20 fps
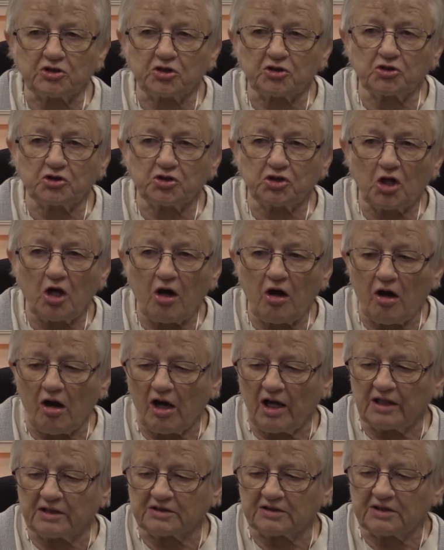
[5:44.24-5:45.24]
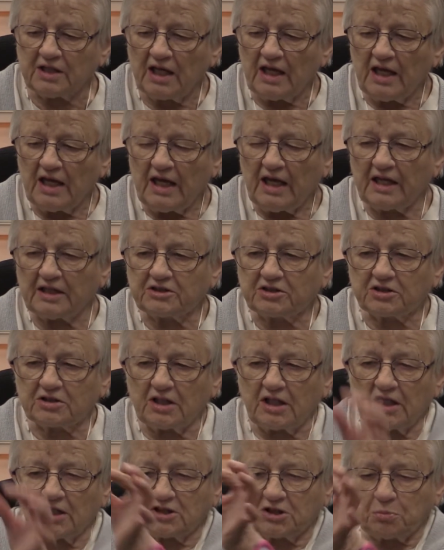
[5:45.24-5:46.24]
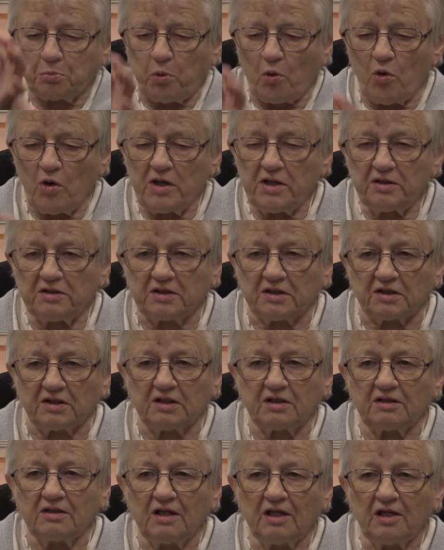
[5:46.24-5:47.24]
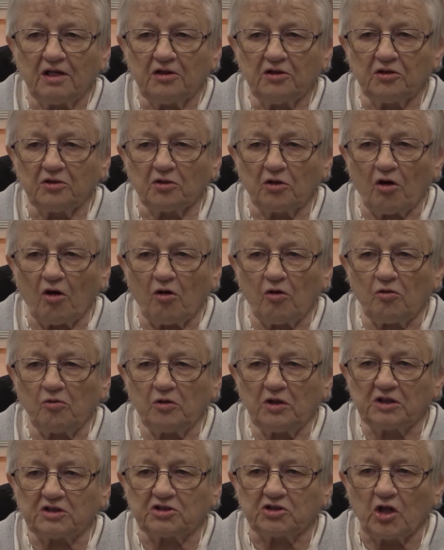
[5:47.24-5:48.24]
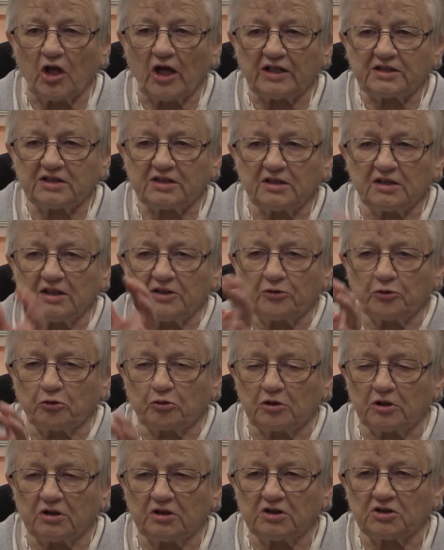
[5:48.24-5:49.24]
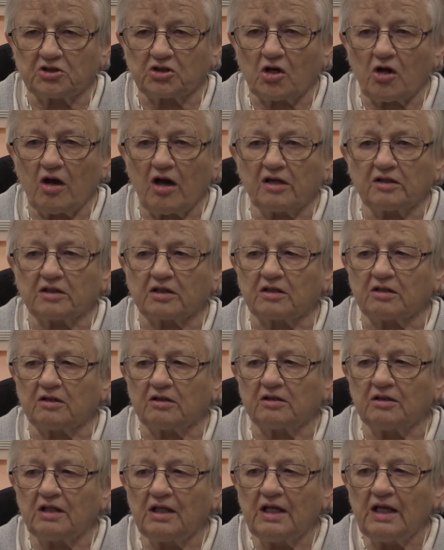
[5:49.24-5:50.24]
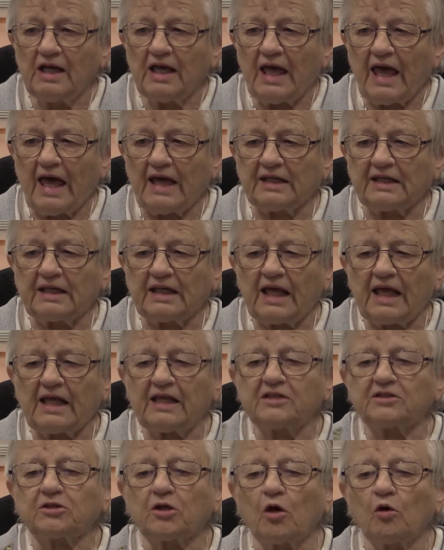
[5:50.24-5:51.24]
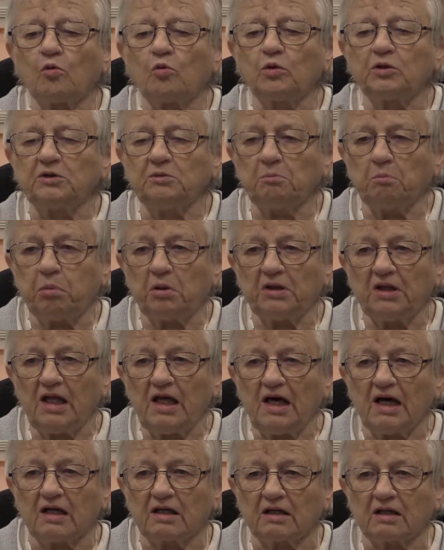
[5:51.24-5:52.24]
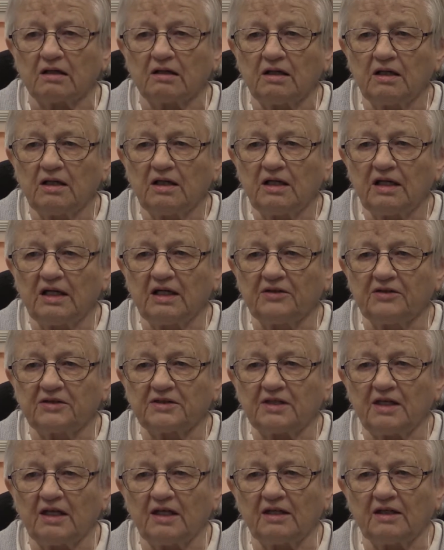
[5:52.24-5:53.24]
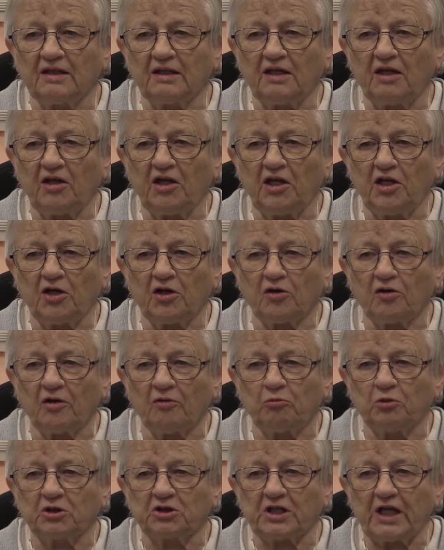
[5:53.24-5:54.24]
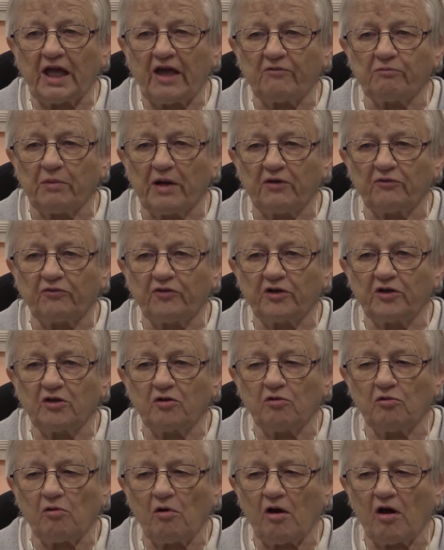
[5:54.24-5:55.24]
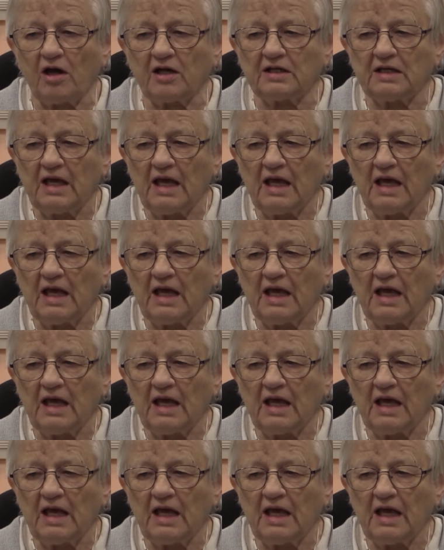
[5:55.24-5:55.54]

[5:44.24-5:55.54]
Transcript: shaw's. It's, it's pointed, you know, it's not cylindrical, it's conical, and it has a wooden plug in the, in the, here, which I have my finger on.